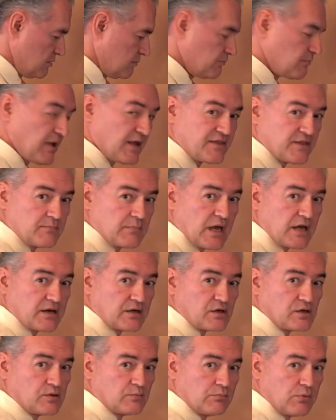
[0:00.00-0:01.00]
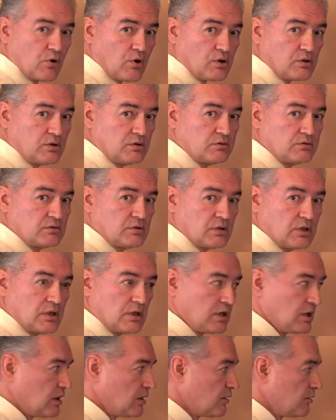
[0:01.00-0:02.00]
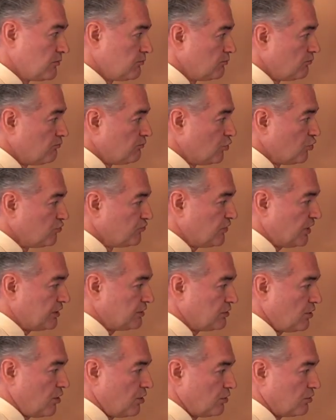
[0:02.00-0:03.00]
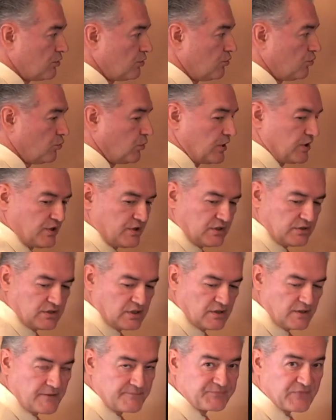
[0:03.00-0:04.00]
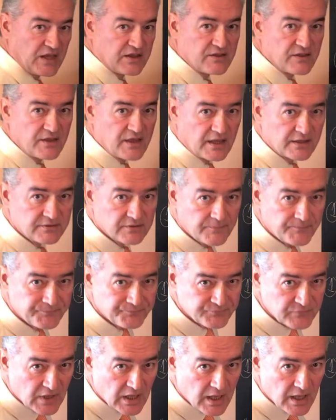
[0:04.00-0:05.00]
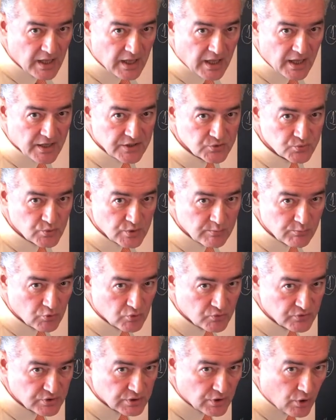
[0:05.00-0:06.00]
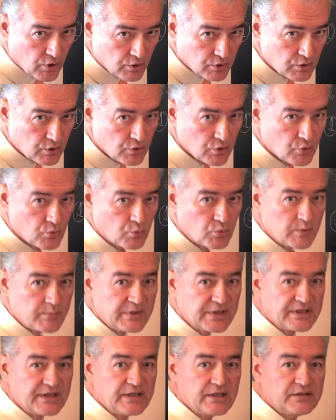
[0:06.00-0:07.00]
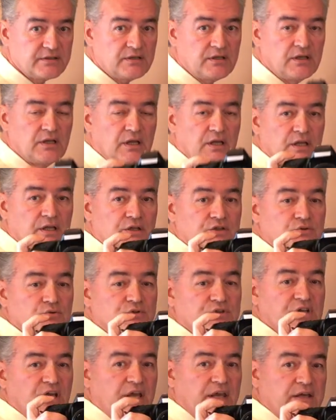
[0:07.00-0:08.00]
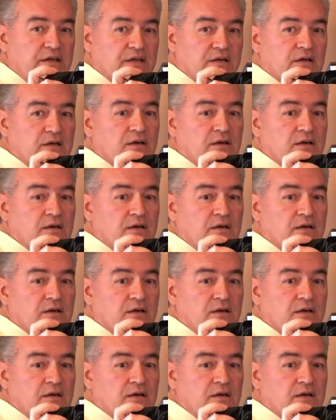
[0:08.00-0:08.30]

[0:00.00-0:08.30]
mathematical ball, move along with it, and then as we move along, we begin to take